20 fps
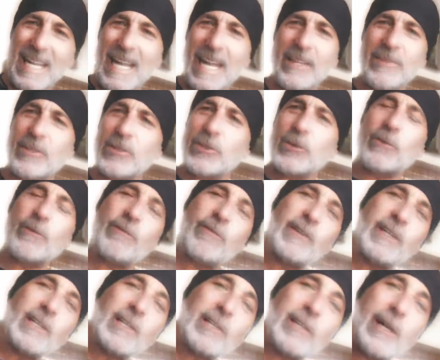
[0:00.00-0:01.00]
and then you
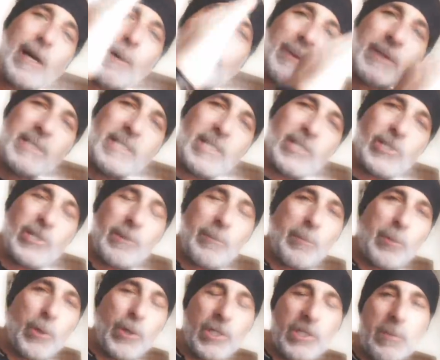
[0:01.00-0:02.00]
feel an opposition
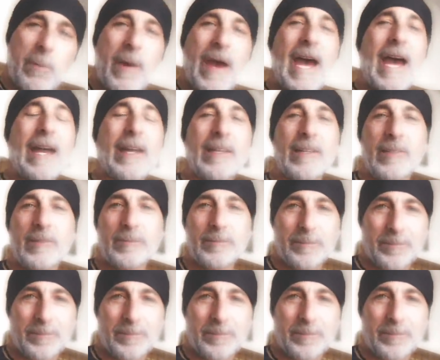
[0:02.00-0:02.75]
push back.